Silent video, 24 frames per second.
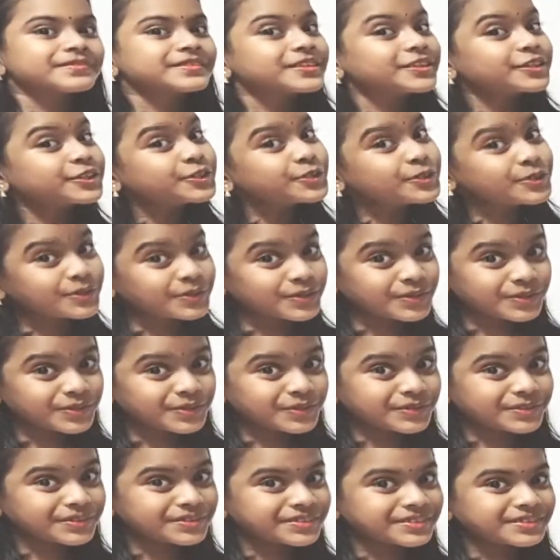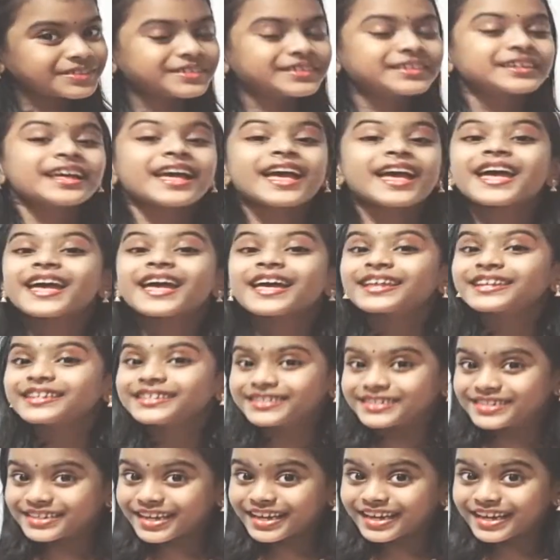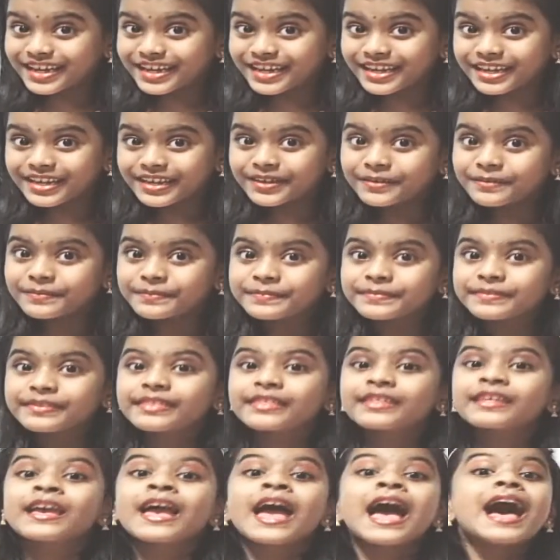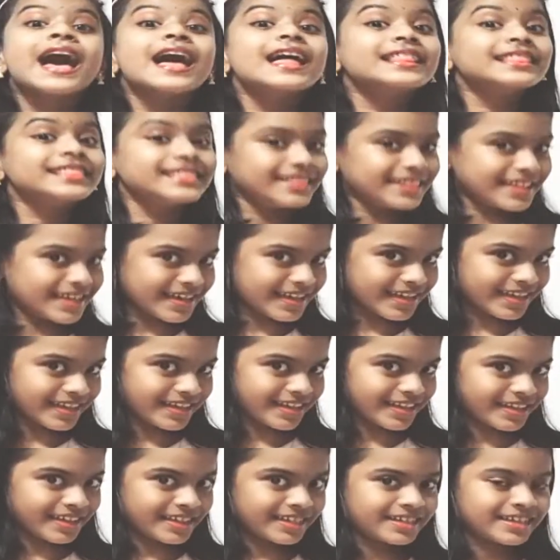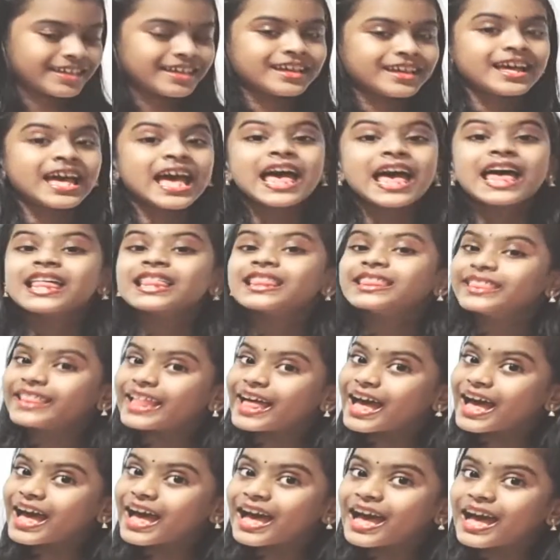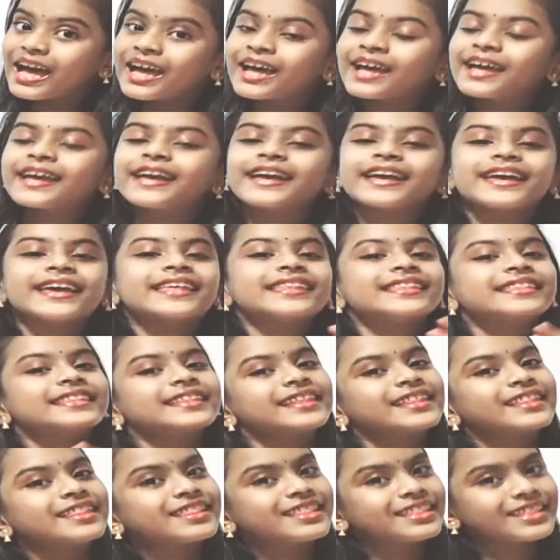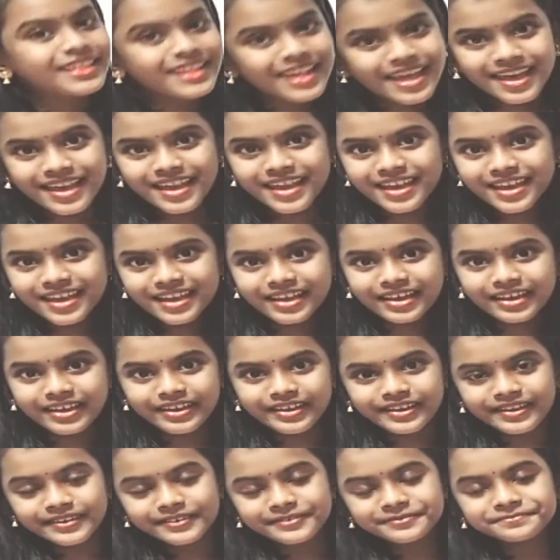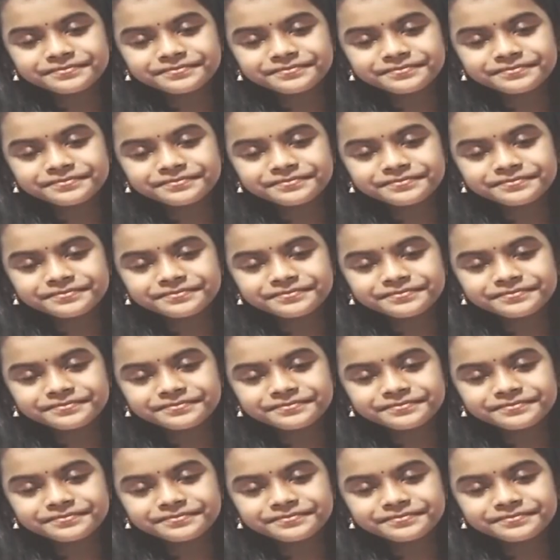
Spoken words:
une, de, le, la and le.